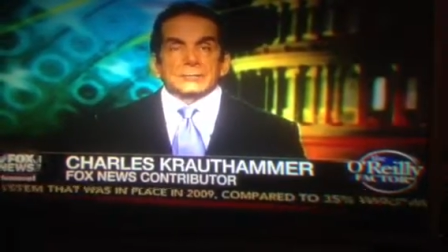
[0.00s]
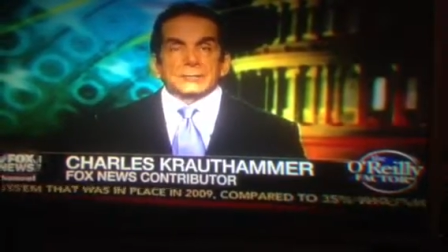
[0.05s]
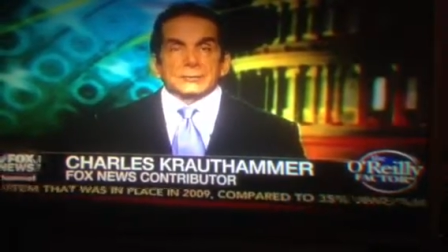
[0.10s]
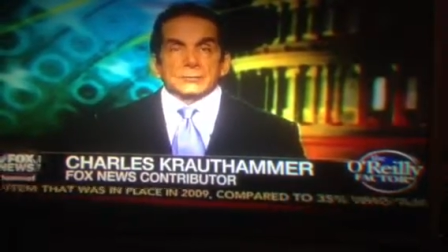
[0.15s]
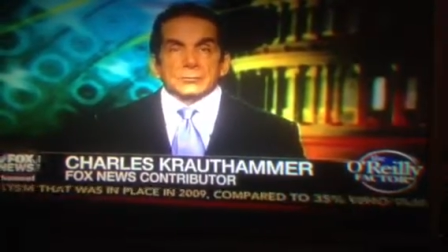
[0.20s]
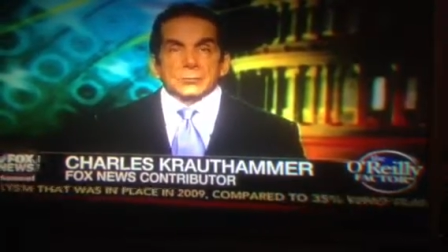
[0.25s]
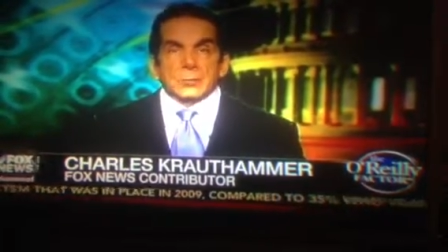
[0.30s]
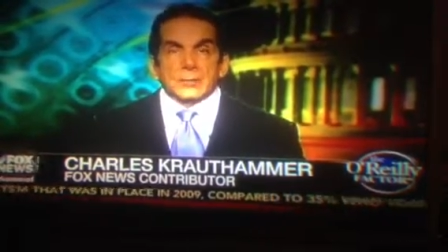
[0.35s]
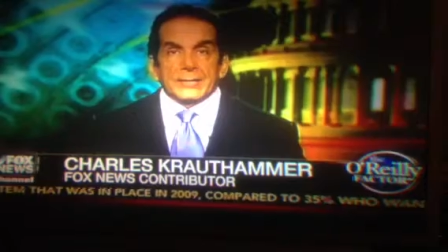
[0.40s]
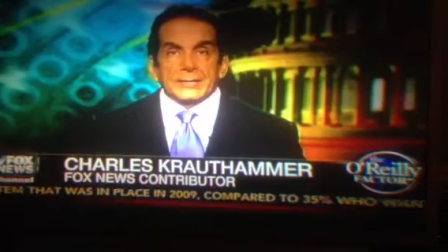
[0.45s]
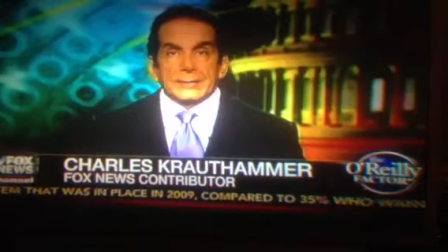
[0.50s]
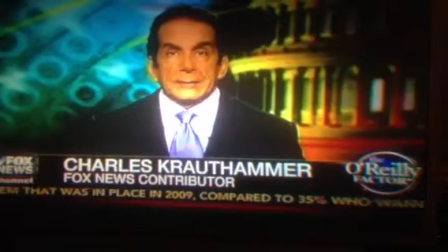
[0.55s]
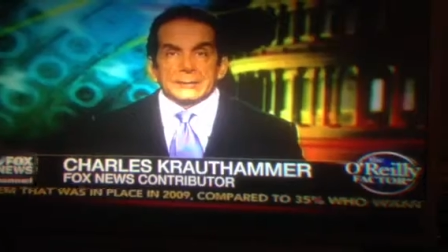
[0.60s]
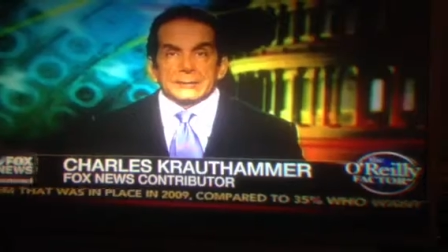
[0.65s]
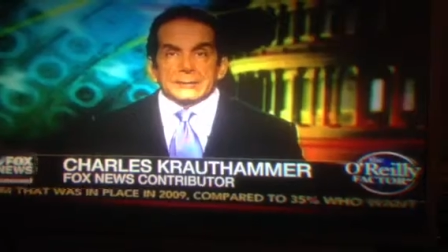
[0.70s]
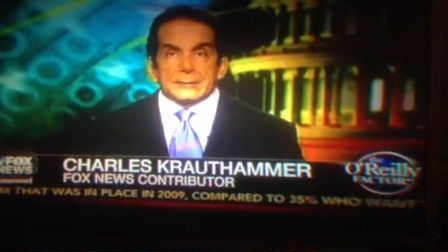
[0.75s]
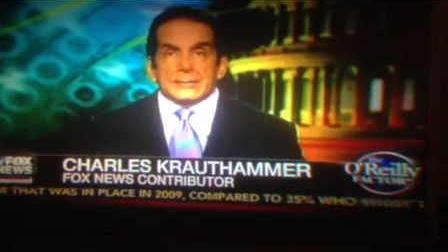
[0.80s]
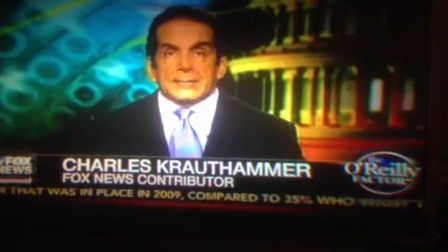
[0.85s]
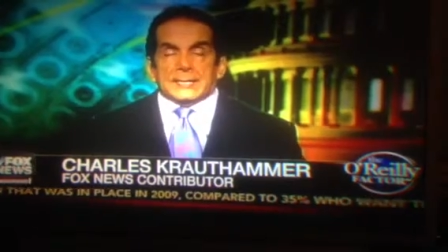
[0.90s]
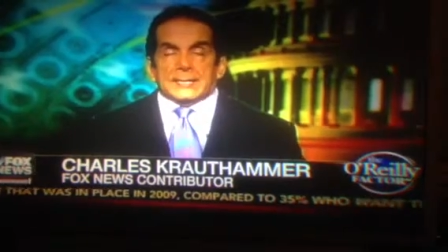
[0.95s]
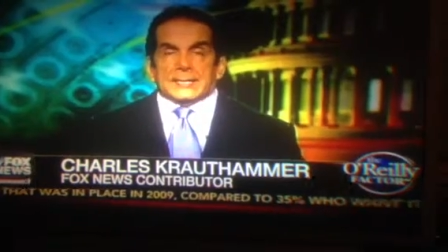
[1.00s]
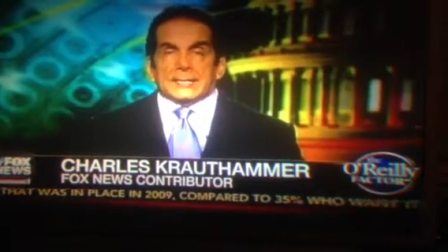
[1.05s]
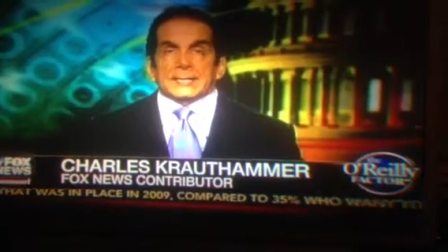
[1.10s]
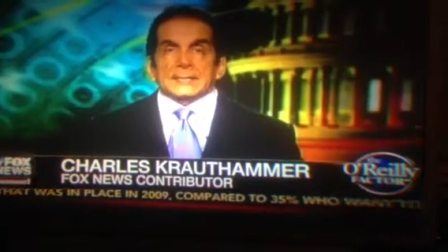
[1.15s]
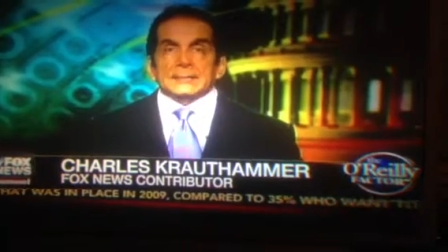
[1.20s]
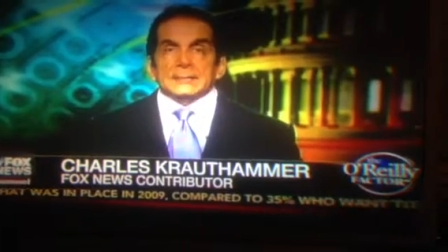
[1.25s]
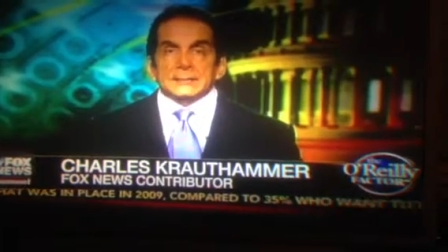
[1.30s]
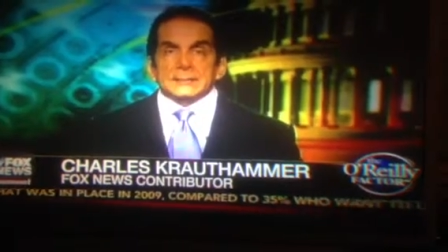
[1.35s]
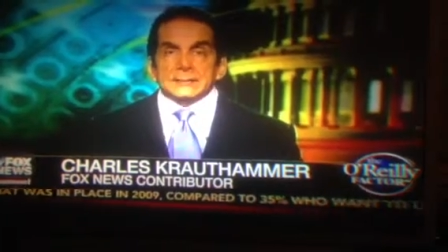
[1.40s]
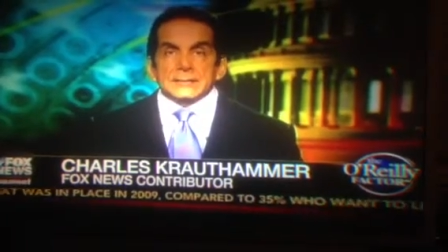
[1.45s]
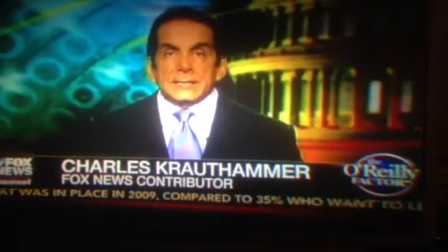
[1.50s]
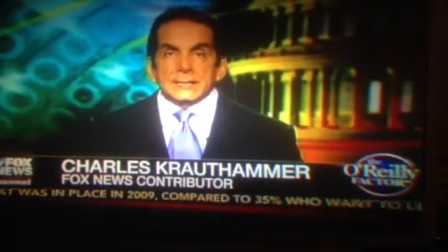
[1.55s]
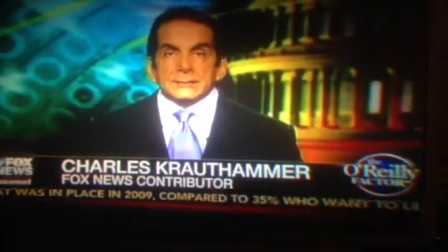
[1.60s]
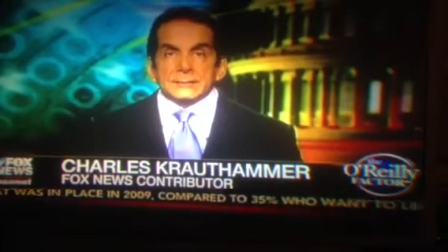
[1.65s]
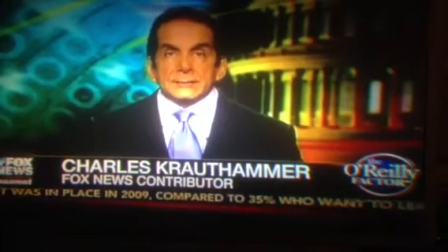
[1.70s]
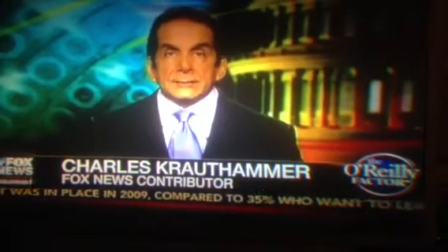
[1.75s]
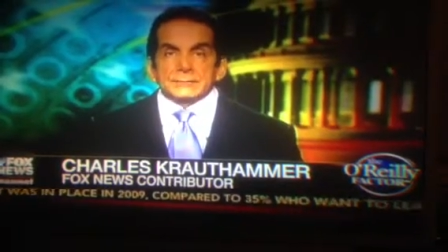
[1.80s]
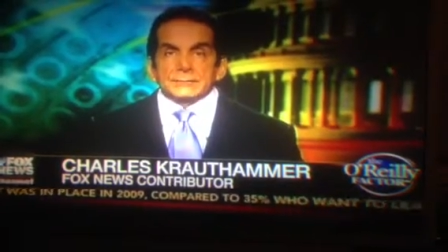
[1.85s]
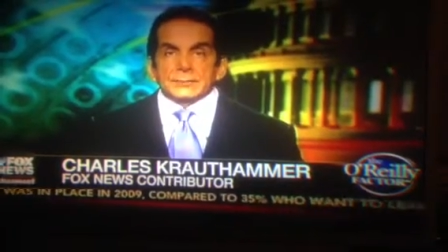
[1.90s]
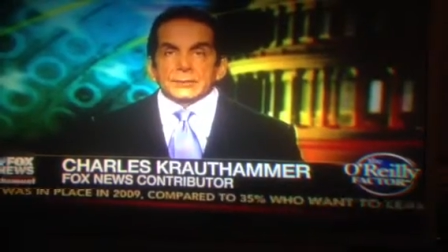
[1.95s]
is weak,
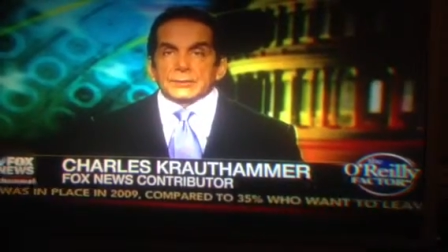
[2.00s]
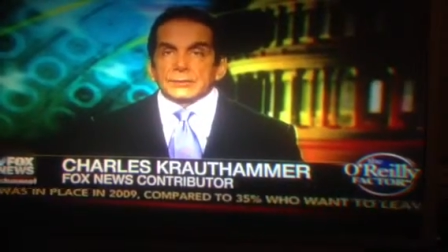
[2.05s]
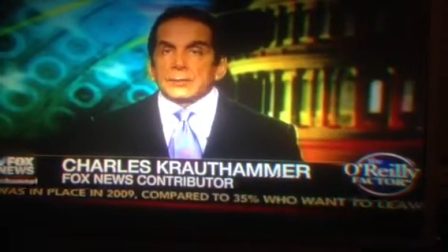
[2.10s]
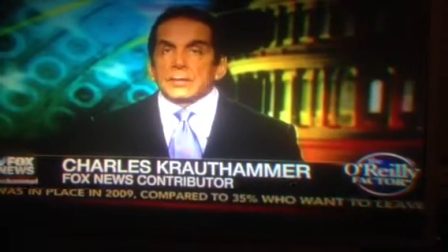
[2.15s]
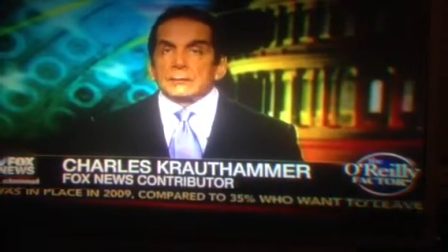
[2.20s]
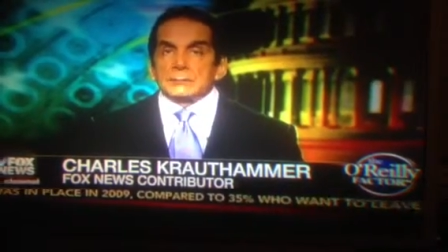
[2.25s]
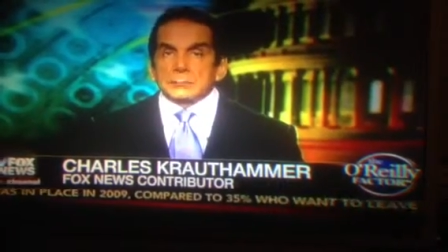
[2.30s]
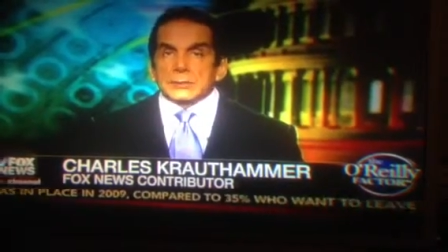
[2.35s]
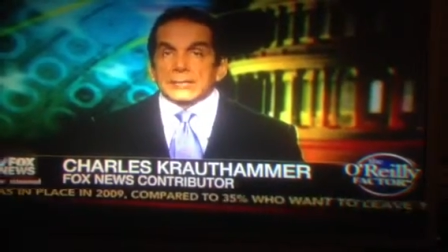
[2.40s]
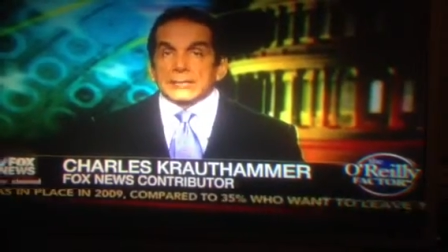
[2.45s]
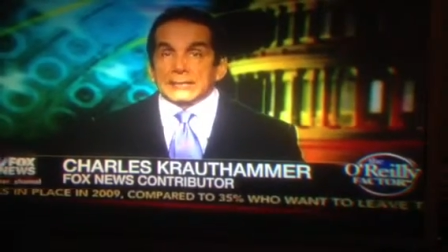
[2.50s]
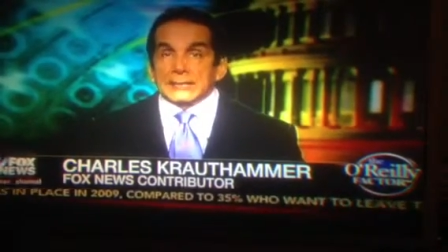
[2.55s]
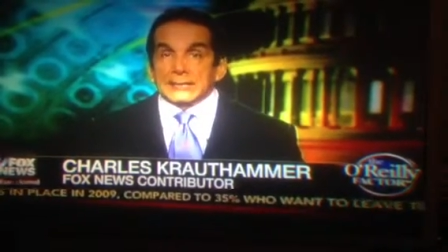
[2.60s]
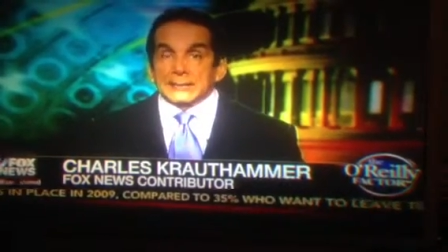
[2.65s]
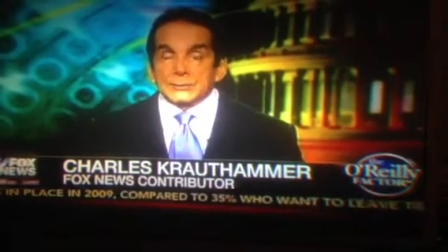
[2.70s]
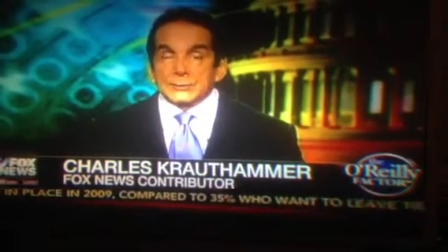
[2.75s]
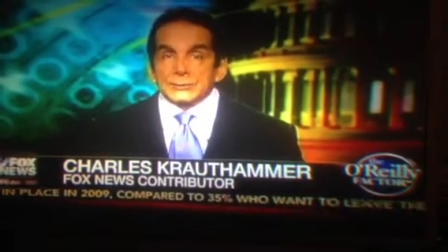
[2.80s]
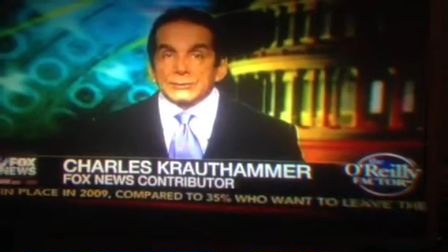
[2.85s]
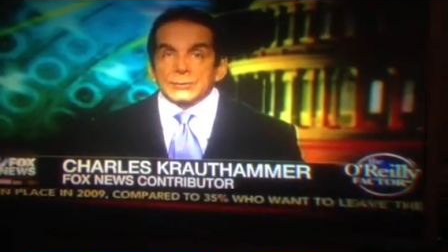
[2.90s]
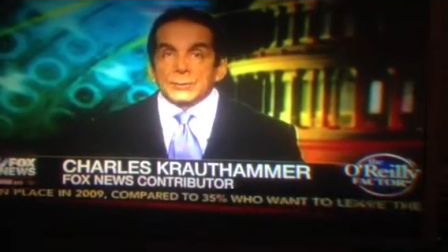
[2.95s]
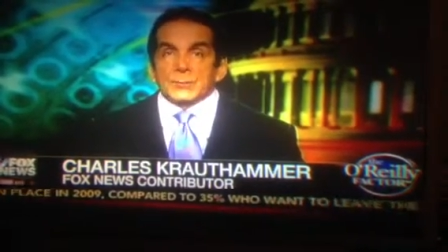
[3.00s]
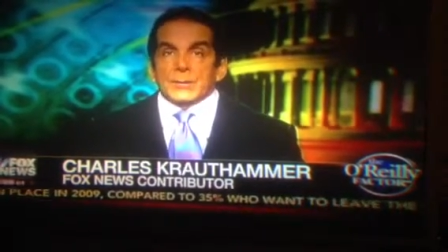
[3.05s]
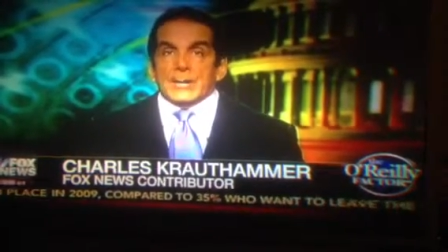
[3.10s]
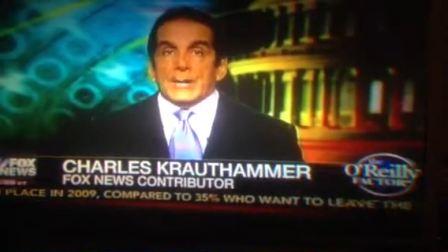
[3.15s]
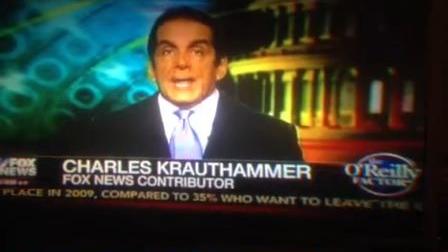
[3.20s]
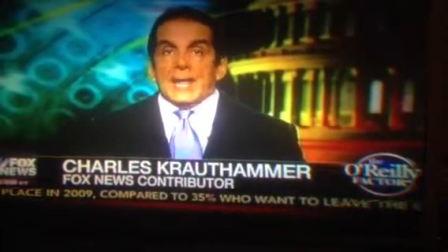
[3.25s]
indecisive, with no leadership,